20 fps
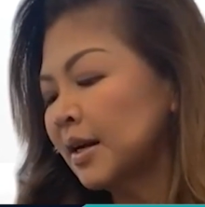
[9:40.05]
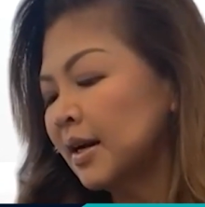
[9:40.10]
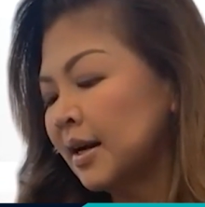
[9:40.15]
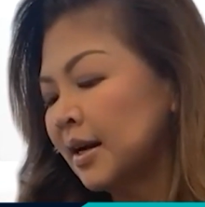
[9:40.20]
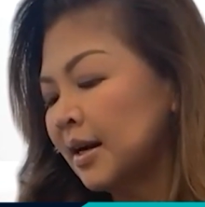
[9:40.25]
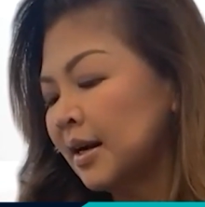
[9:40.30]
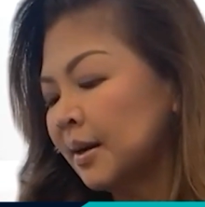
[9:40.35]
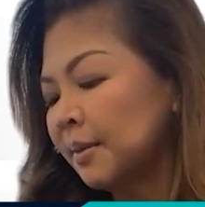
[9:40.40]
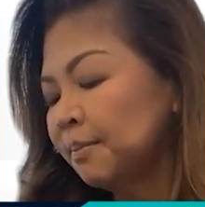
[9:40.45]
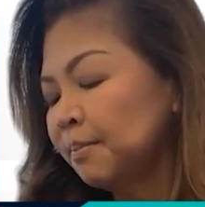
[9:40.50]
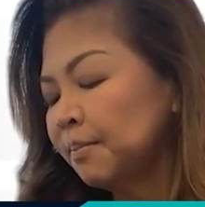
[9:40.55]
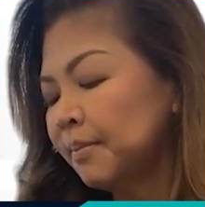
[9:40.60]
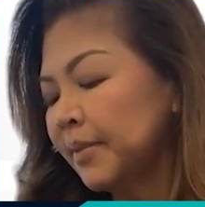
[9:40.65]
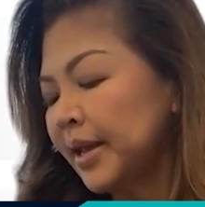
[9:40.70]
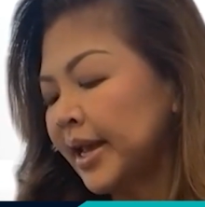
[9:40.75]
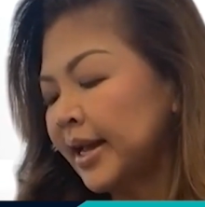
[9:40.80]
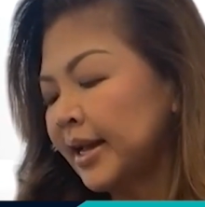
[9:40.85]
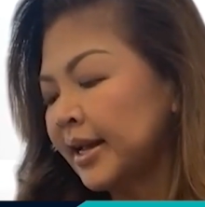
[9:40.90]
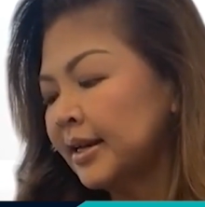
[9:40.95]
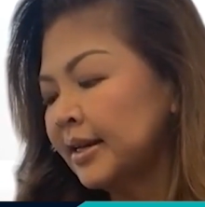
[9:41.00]

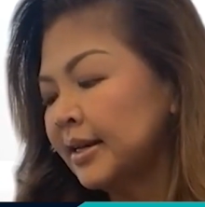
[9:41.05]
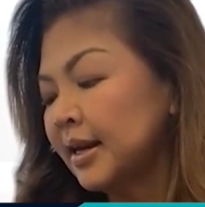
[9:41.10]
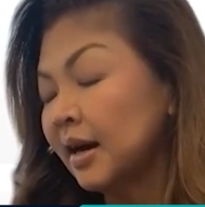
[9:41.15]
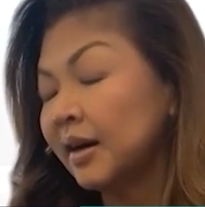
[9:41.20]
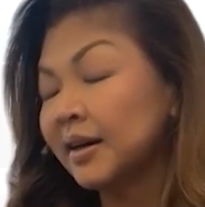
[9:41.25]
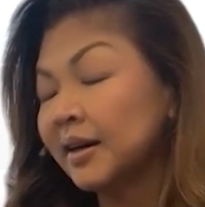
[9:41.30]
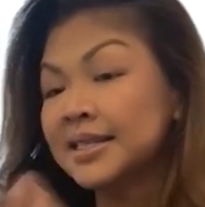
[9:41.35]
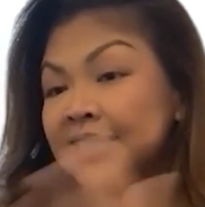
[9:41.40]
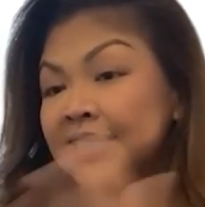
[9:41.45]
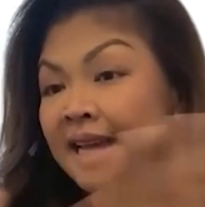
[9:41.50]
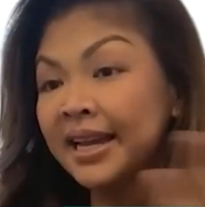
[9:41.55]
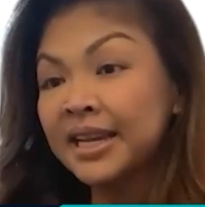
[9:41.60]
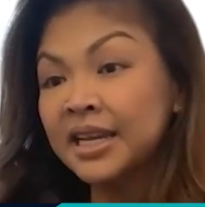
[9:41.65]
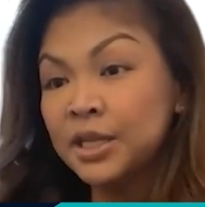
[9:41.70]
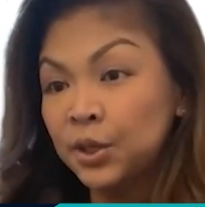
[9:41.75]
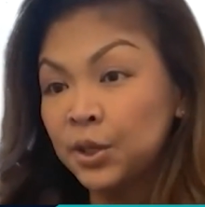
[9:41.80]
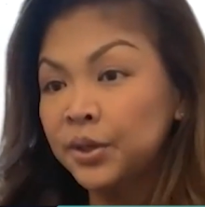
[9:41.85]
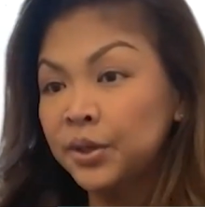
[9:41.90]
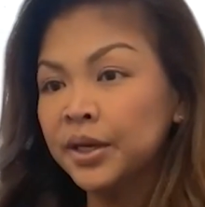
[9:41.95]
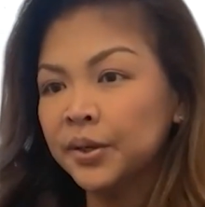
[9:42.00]
And our
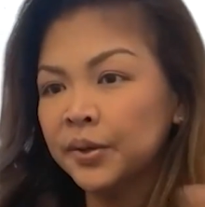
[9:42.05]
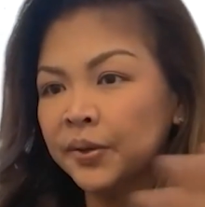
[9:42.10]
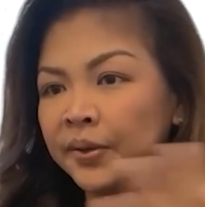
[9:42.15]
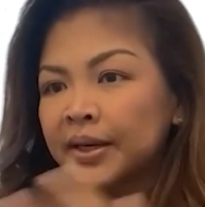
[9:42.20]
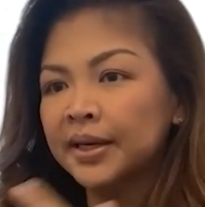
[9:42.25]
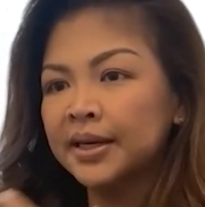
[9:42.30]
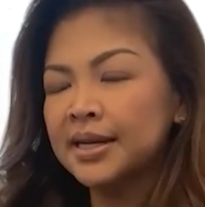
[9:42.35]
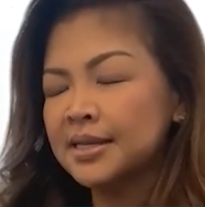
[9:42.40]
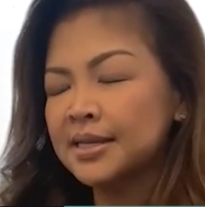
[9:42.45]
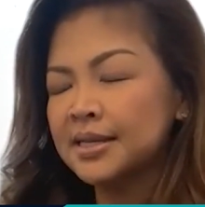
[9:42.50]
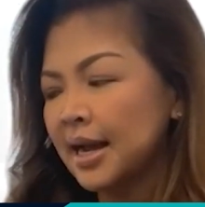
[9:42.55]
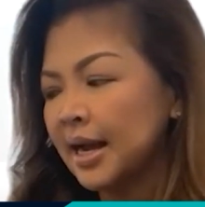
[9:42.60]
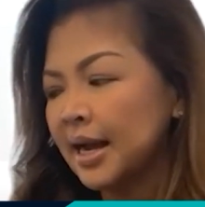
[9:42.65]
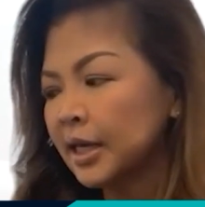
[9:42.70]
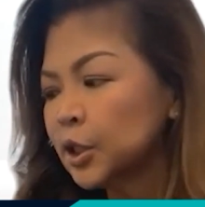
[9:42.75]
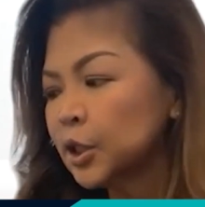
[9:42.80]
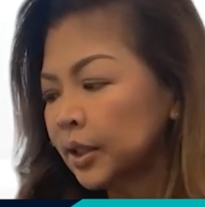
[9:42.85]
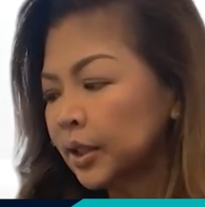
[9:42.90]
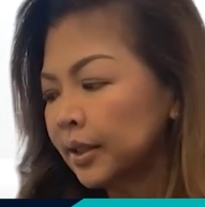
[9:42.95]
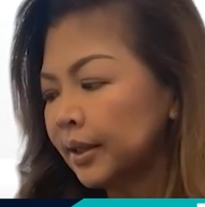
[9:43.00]
second unicorn is
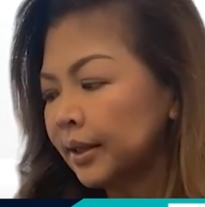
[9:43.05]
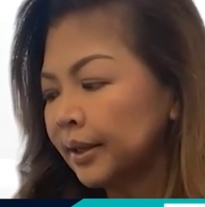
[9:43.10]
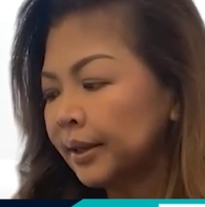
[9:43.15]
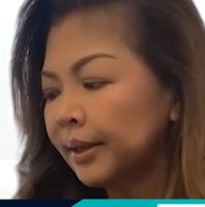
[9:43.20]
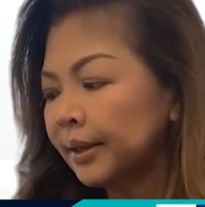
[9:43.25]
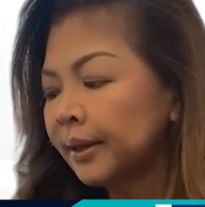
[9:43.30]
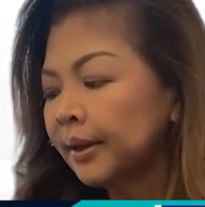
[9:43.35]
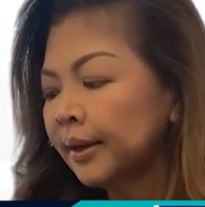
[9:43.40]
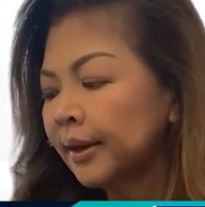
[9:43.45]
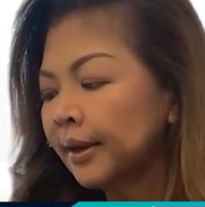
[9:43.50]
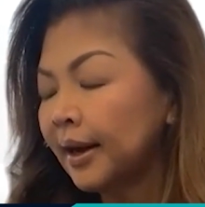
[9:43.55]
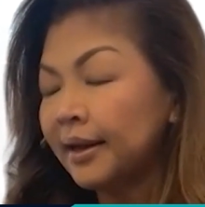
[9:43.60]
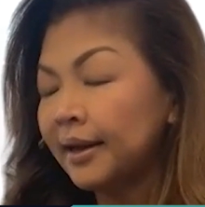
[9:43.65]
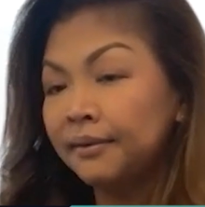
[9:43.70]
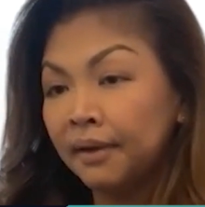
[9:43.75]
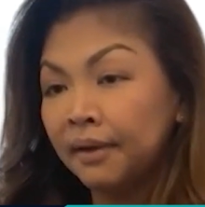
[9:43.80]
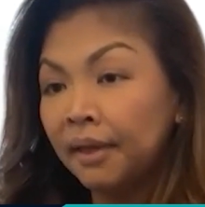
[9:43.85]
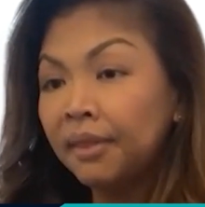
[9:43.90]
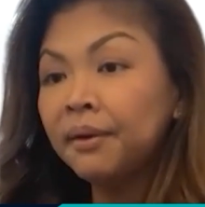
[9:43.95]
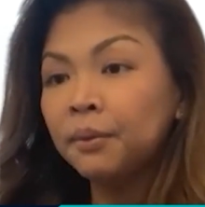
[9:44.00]
actually
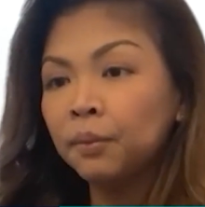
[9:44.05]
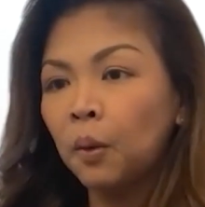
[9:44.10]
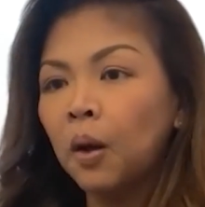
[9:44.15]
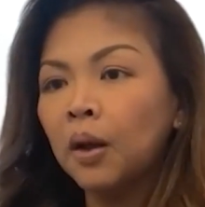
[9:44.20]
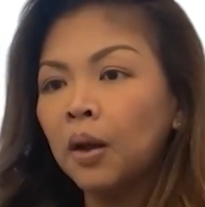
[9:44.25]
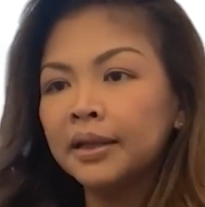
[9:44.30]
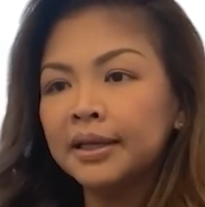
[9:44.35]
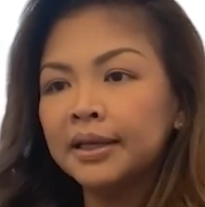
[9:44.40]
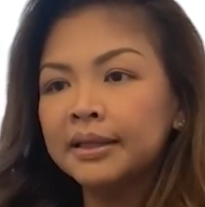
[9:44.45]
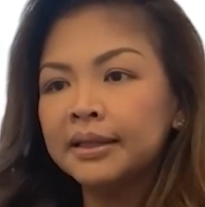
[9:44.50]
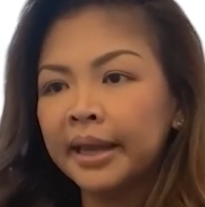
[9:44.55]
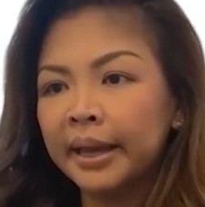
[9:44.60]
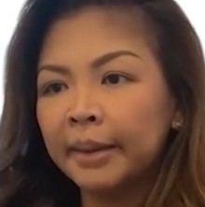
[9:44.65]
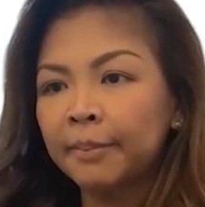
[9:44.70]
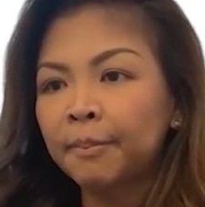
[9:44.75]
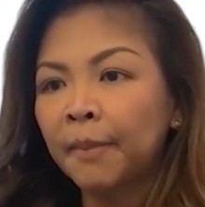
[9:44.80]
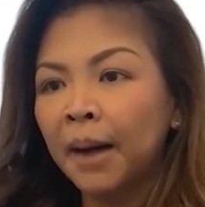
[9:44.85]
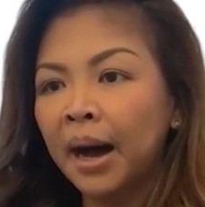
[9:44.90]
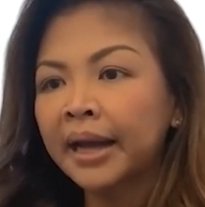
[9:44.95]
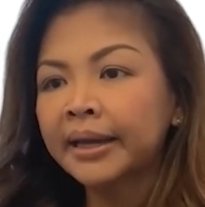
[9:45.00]
another wallet
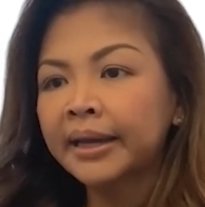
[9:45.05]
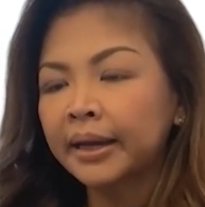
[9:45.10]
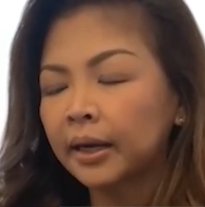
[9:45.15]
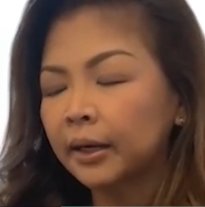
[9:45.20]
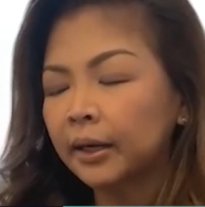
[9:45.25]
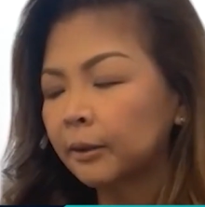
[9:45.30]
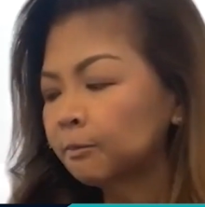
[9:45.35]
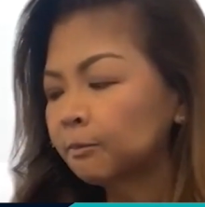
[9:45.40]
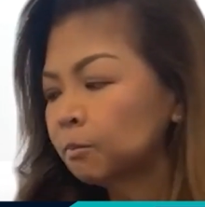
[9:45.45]
named Maya.